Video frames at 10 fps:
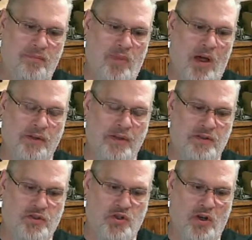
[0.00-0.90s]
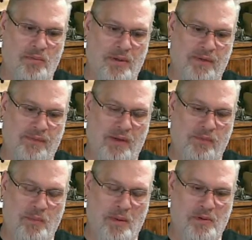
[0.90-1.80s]
Not only the show, but I
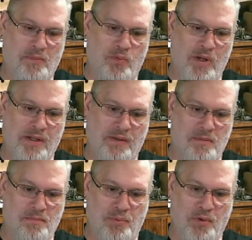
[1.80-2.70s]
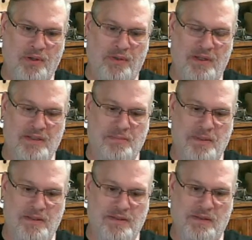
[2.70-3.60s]
remember reading the book that it's
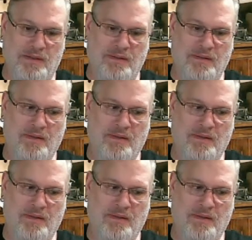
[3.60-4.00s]
based on.